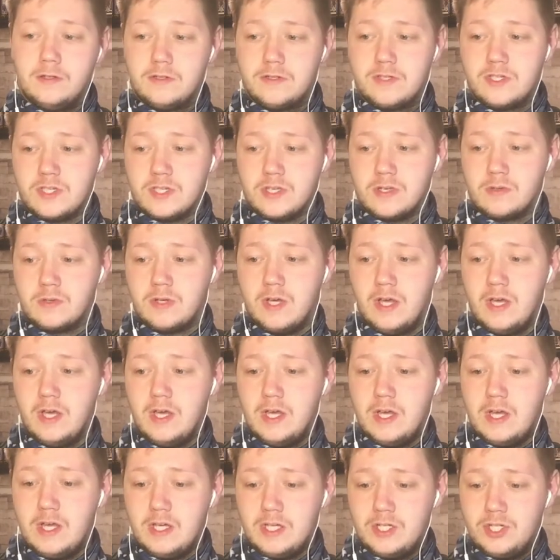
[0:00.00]
So
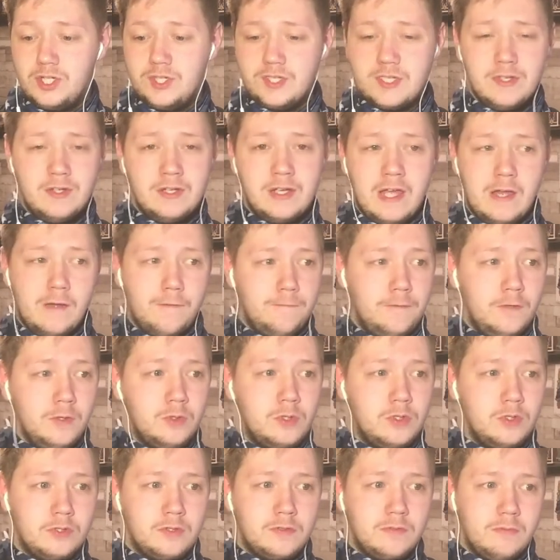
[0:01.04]
she's going to get a few
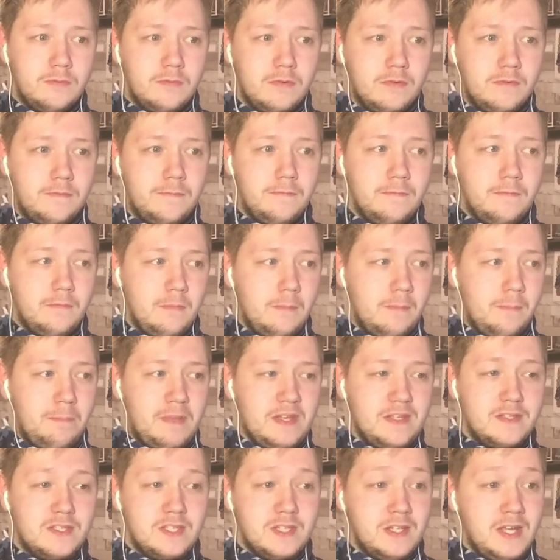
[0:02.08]
good
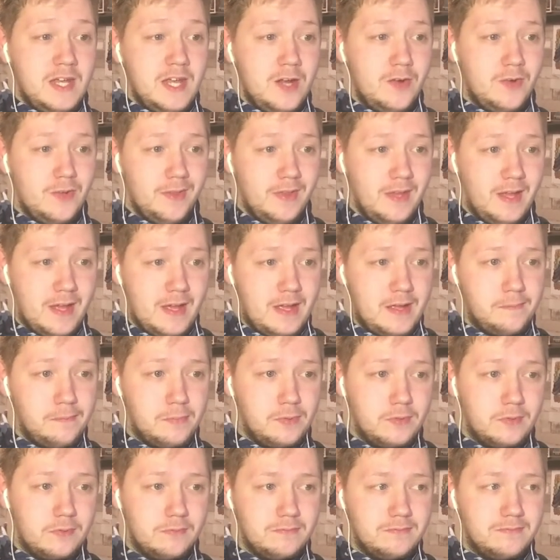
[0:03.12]
bits in here and there,
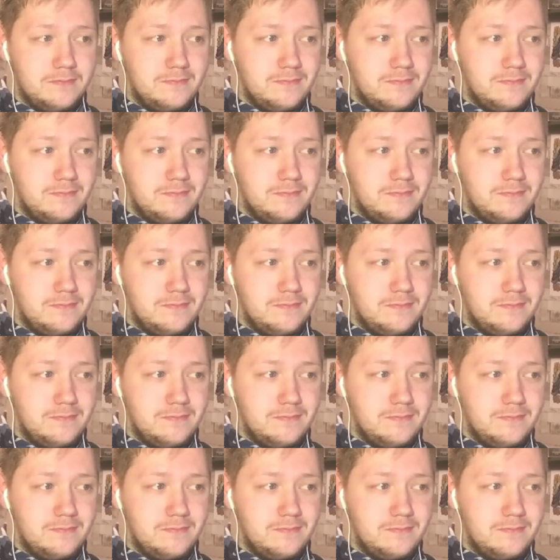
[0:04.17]
but